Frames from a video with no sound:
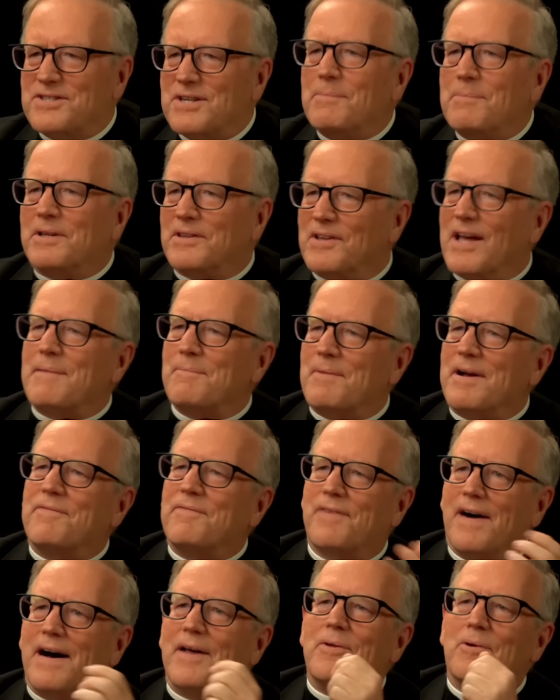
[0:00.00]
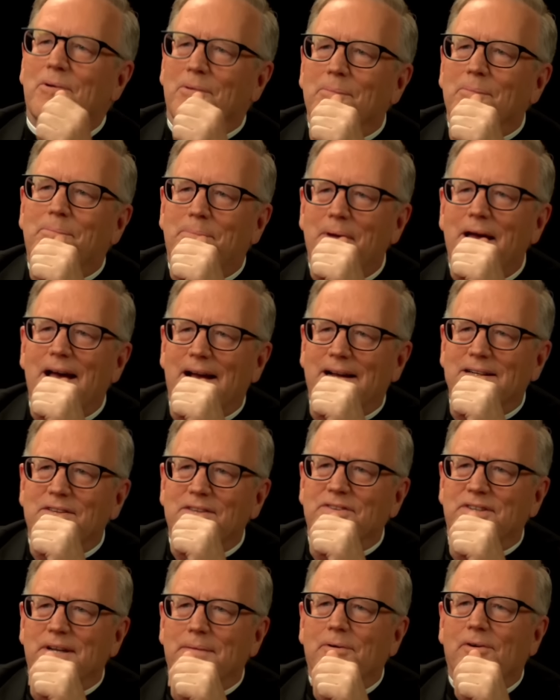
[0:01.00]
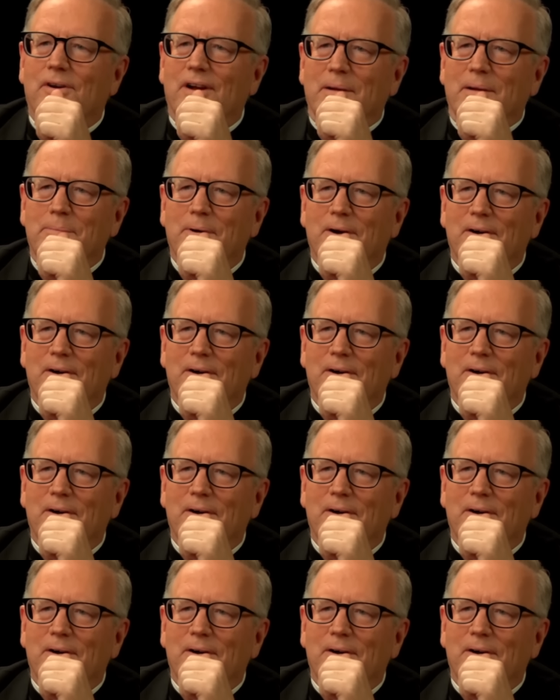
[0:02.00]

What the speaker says: someone like my father back to the Democratic